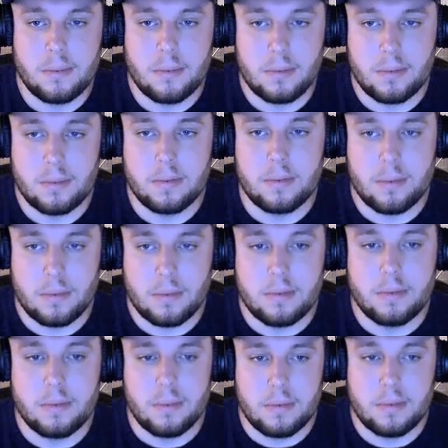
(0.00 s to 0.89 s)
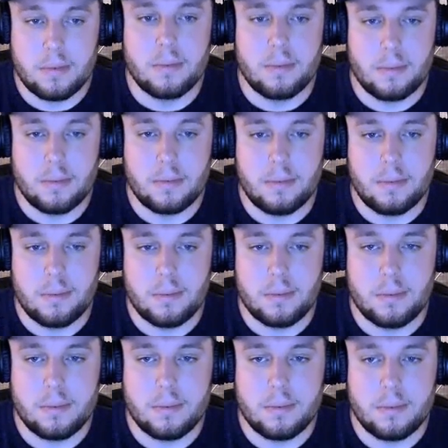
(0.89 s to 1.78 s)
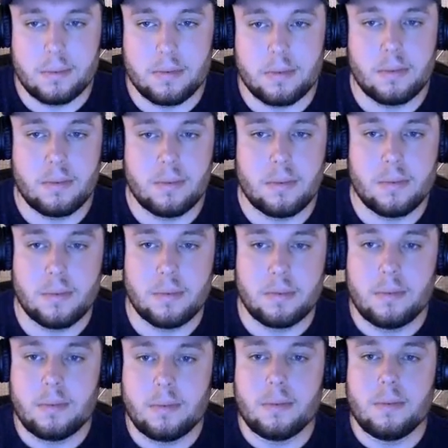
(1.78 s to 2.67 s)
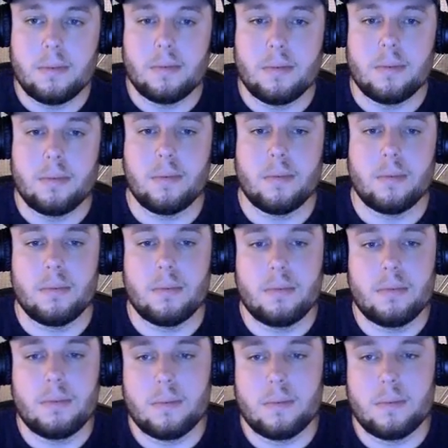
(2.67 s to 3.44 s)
The person shown says nothing.